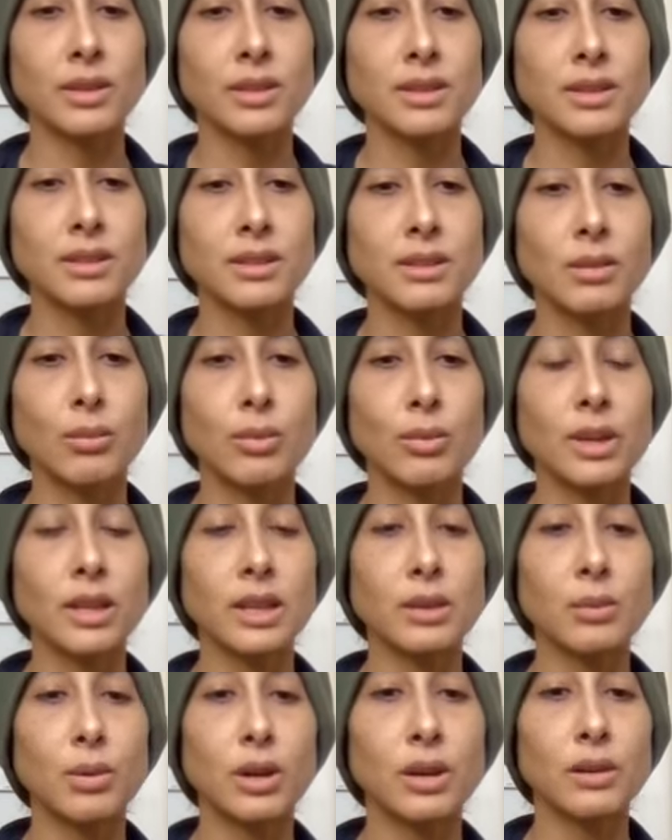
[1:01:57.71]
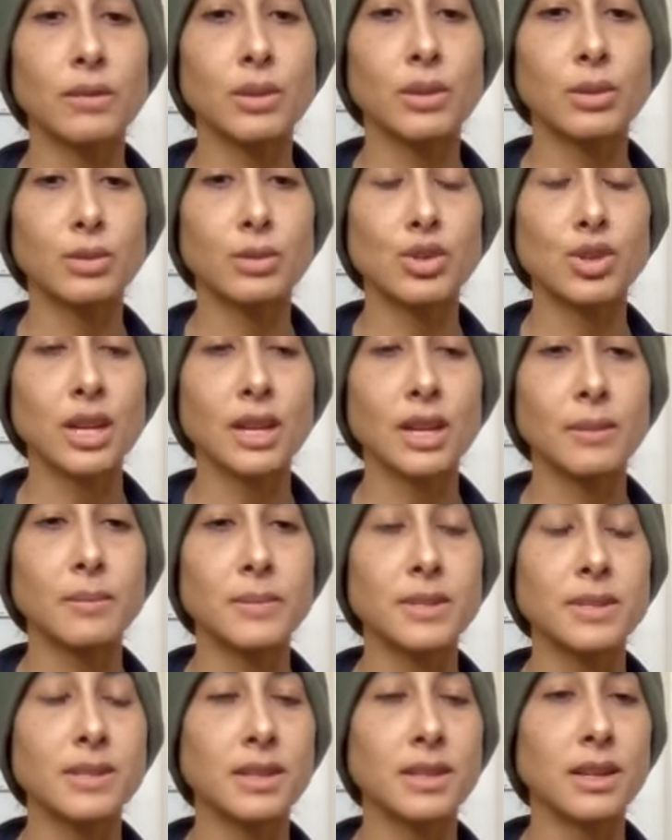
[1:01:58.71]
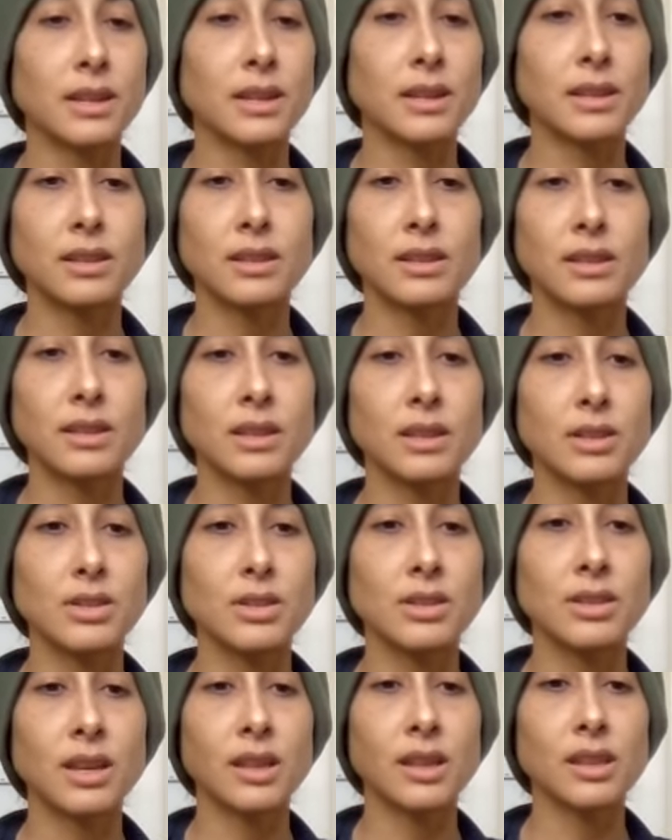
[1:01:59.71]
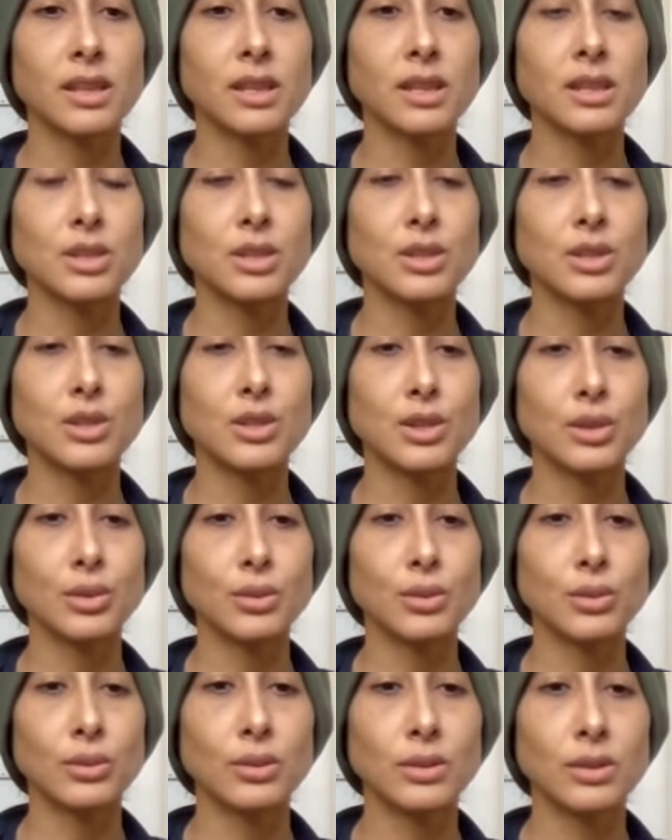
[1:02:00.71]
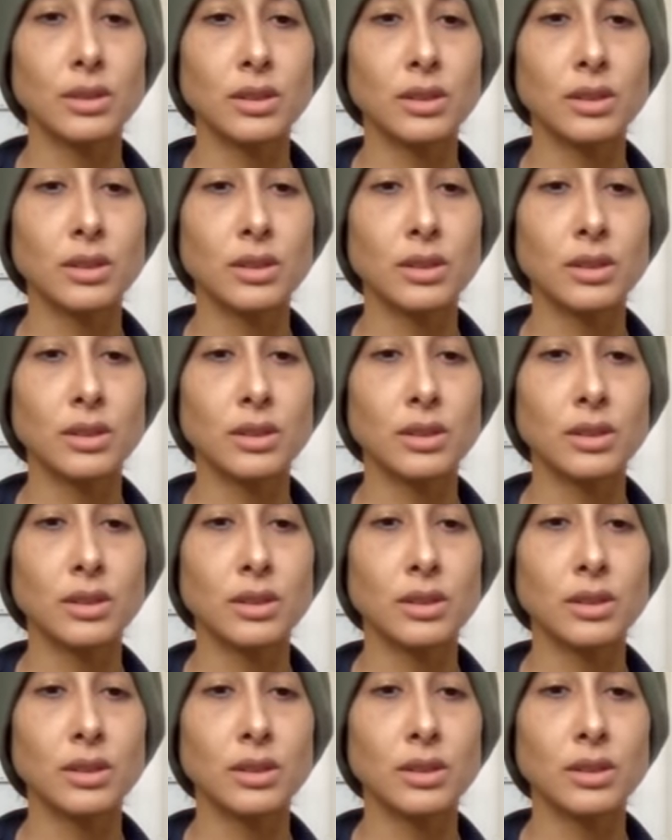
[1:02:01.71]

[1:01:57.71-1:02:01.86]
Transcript: This is really one of those shapes that there's nothing to do.